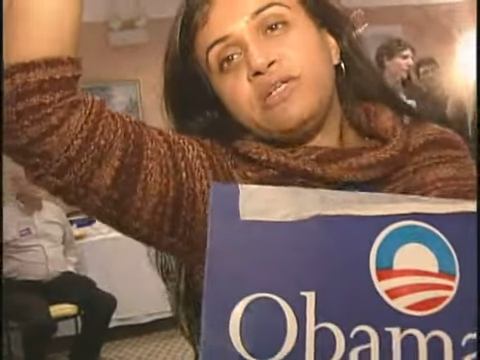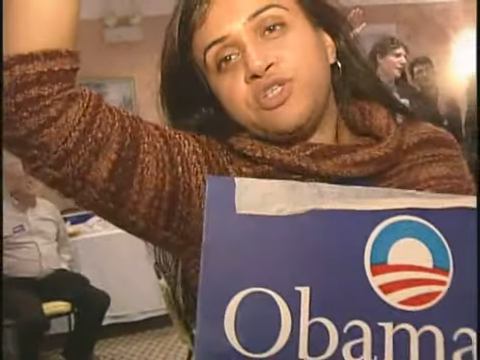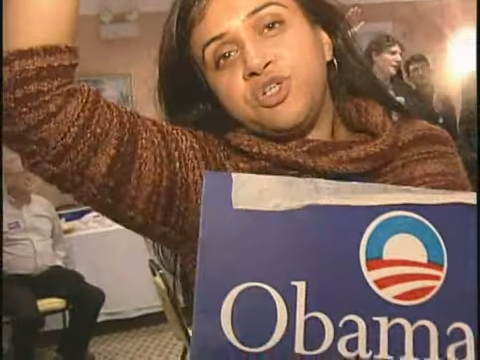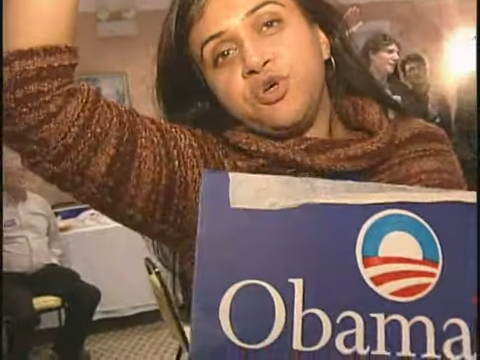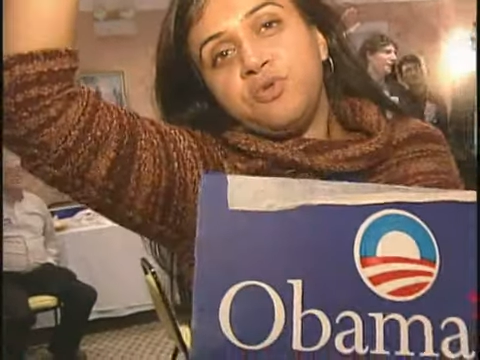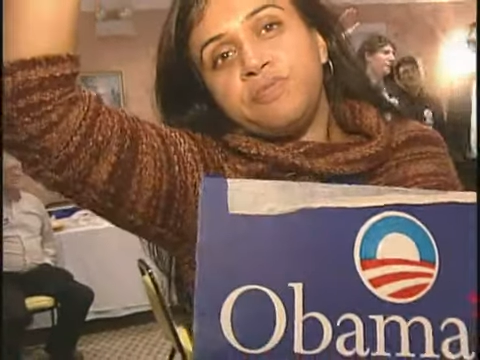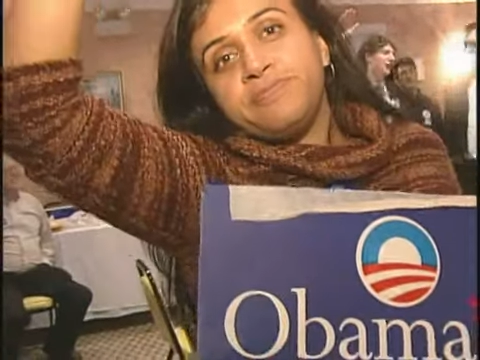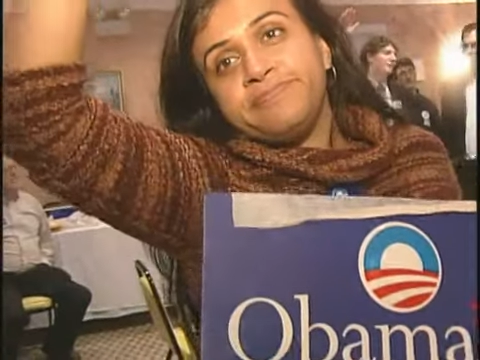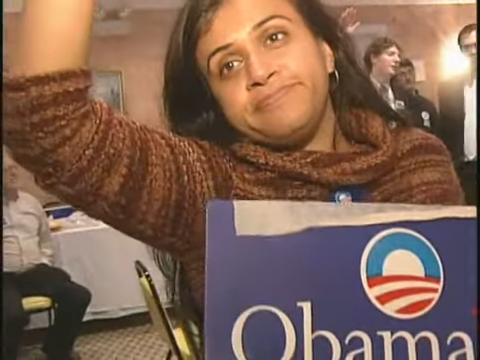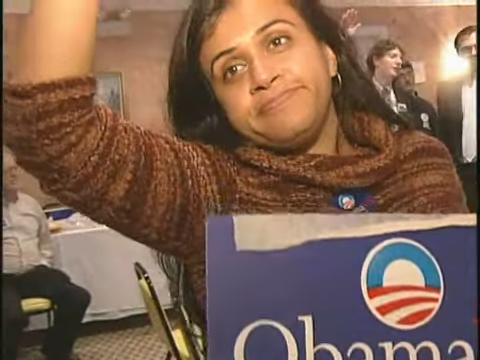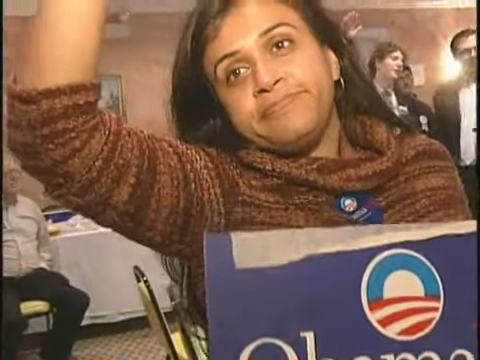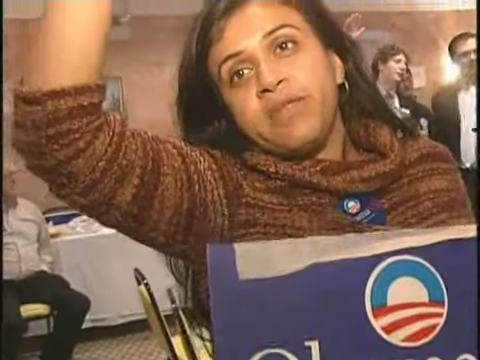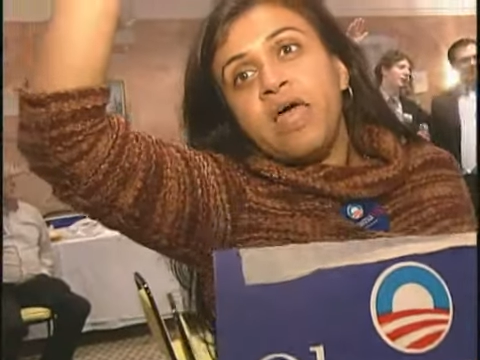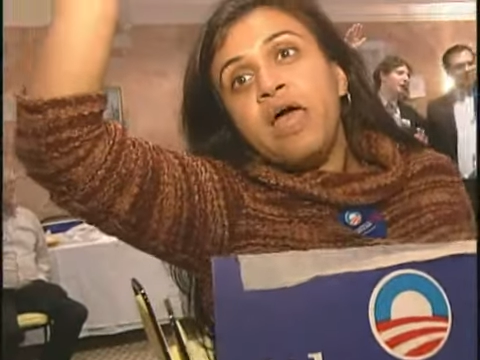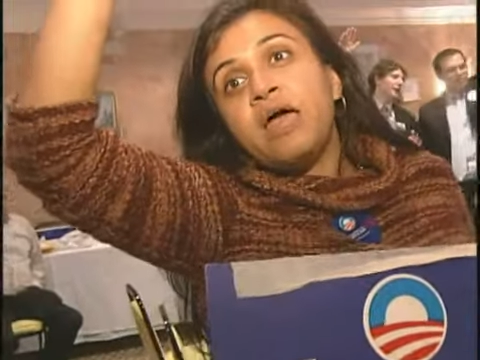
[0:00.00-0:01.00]

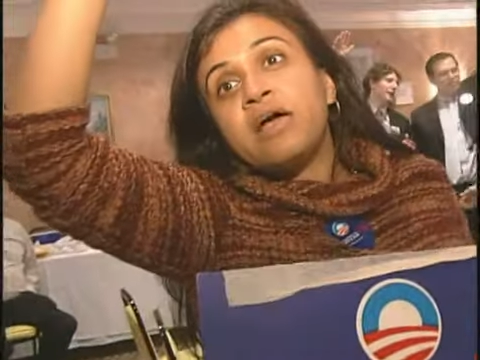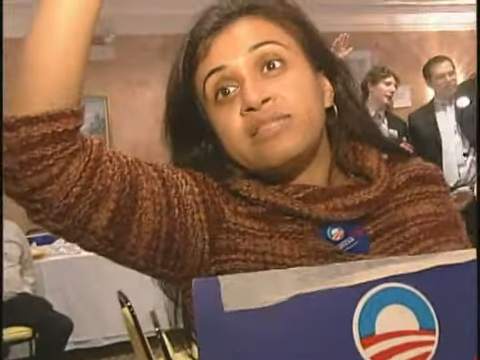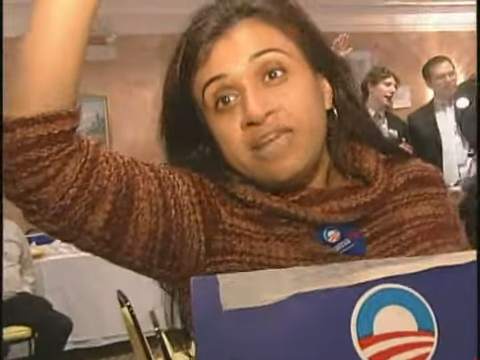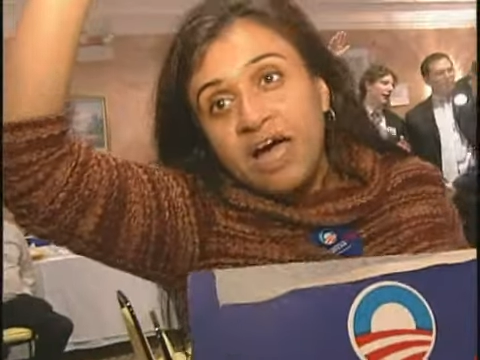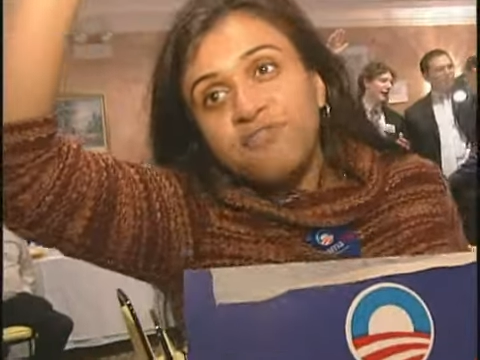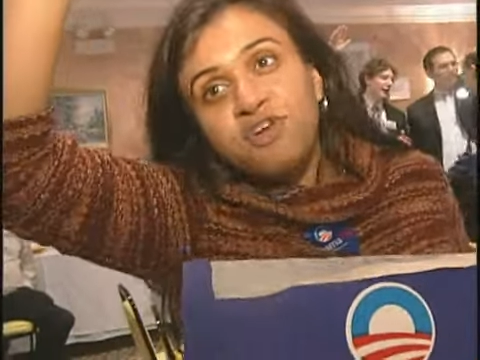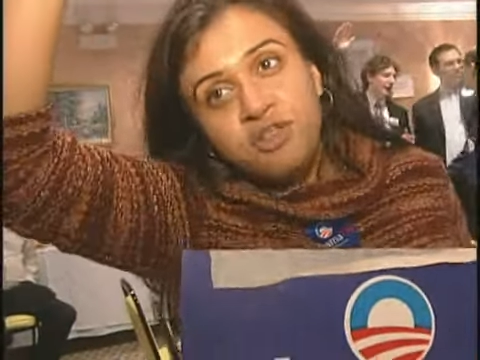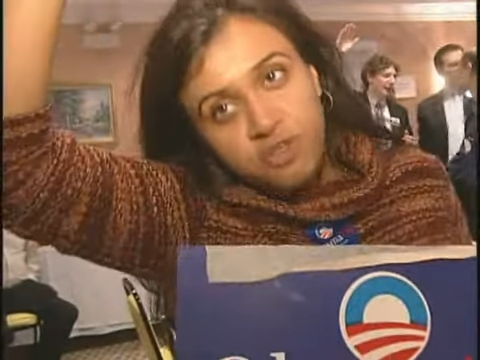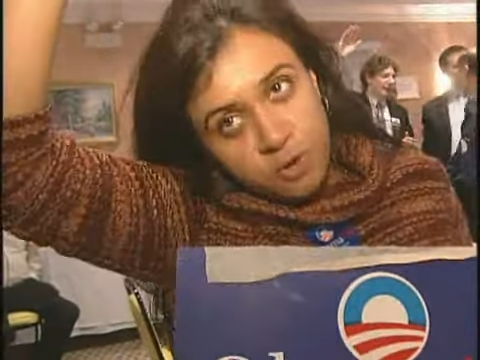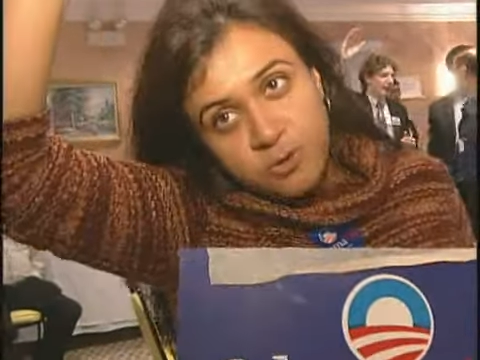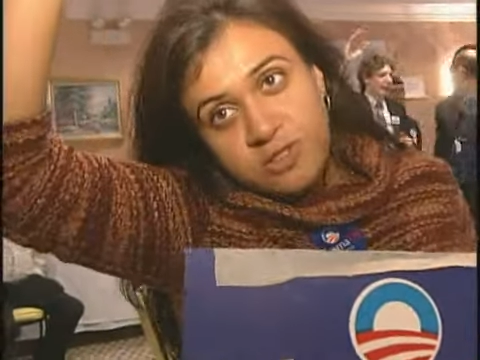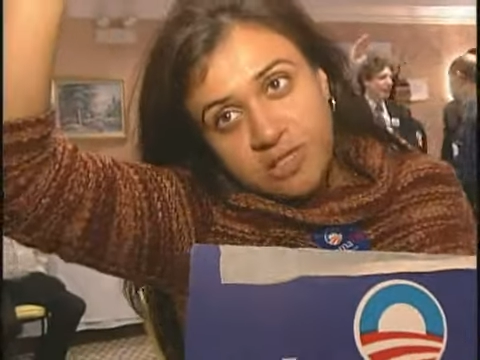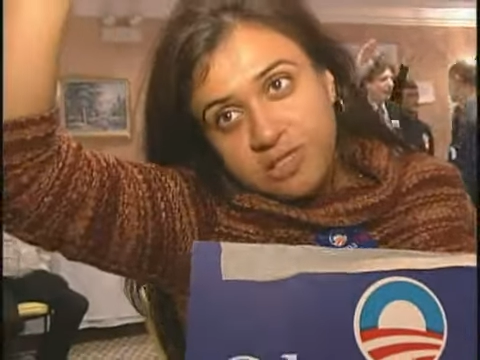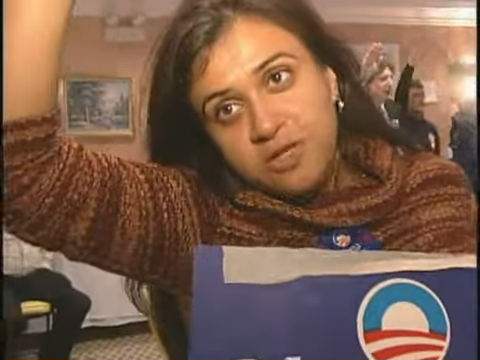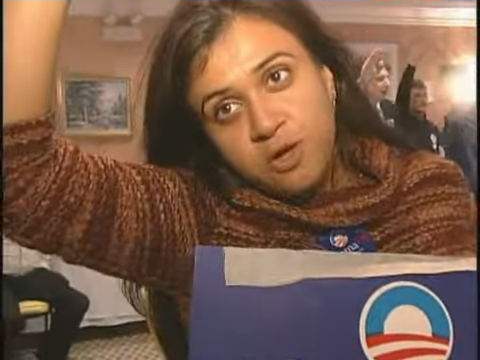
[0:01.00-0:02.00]
Because I've done those
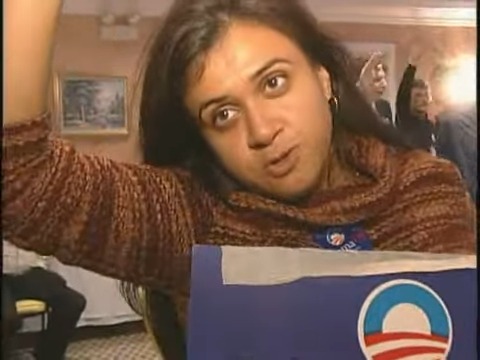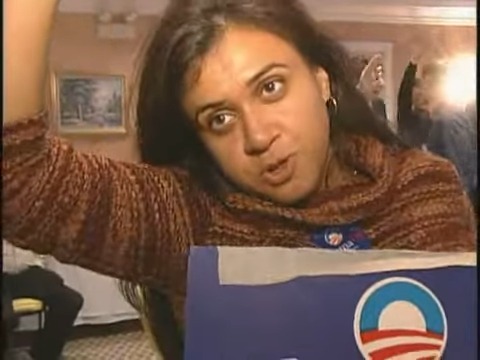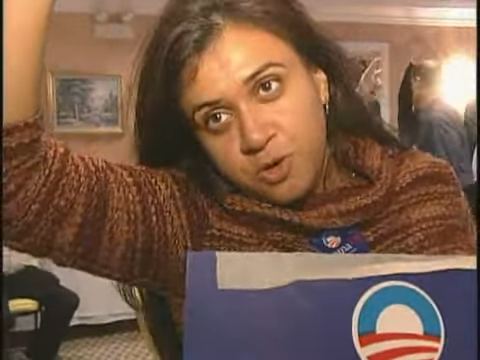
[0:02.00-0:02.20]
things also.